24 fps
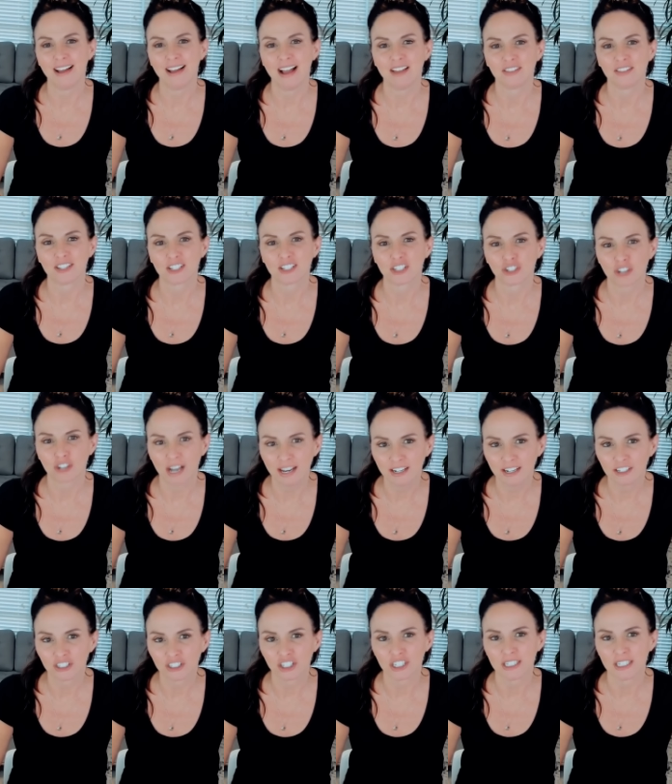and the
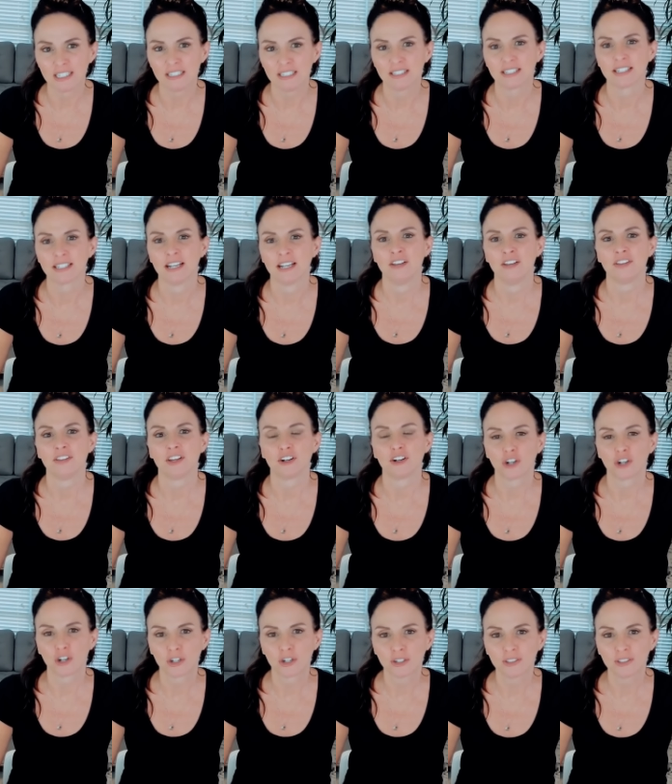strategies that are
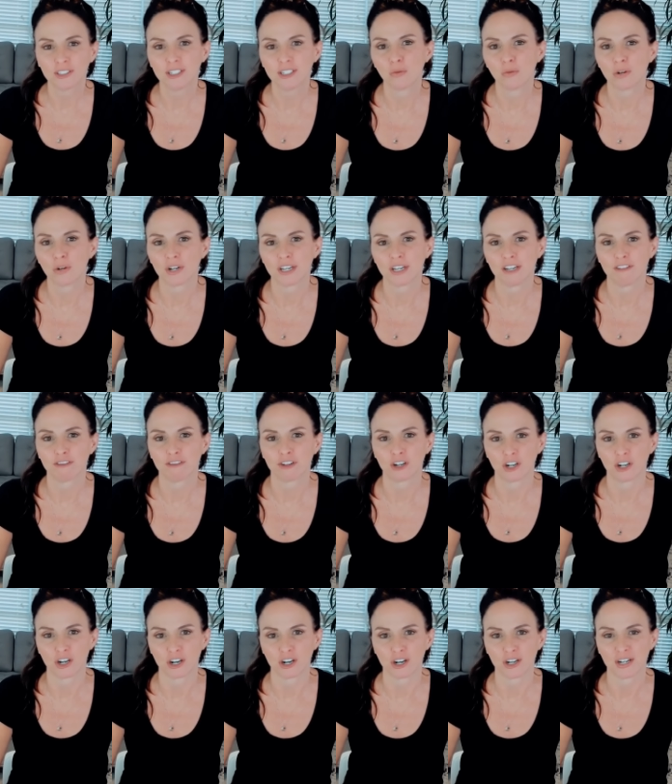currently working for
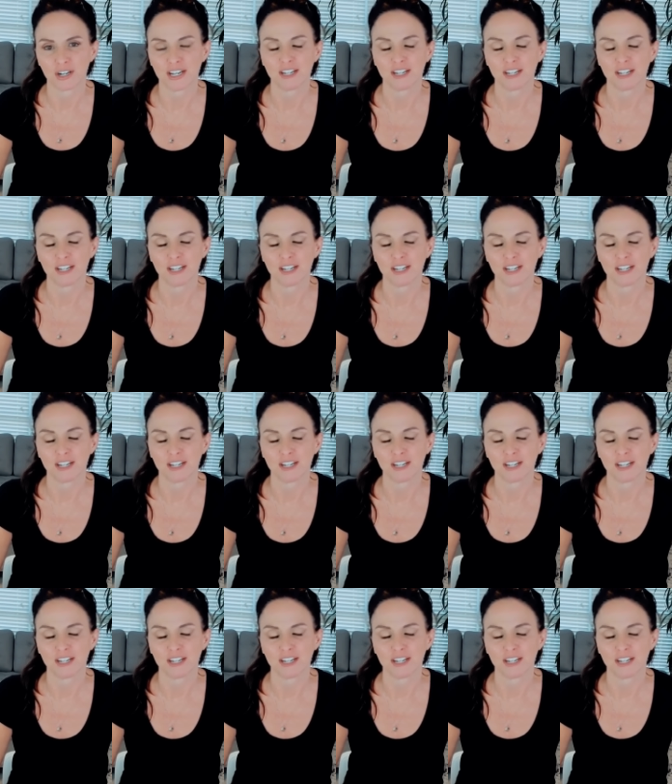her,